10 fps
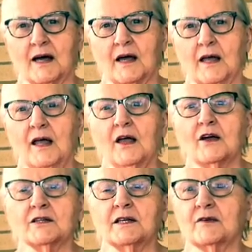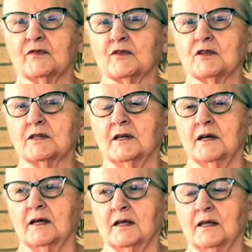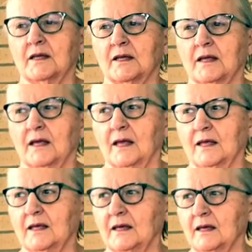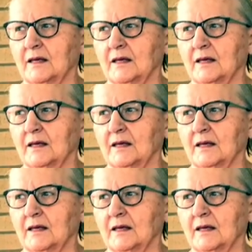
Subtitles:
Yeah. Because at first, you